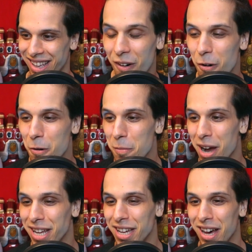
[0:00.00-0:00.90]
Oh
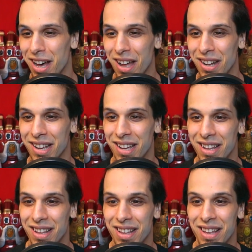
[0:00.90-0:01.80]
my God,
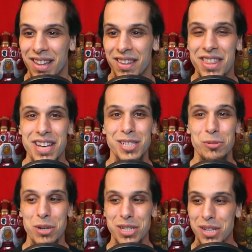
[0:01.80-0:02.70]
this
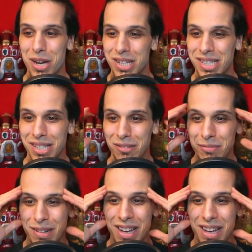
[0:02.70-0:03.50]
was awesome.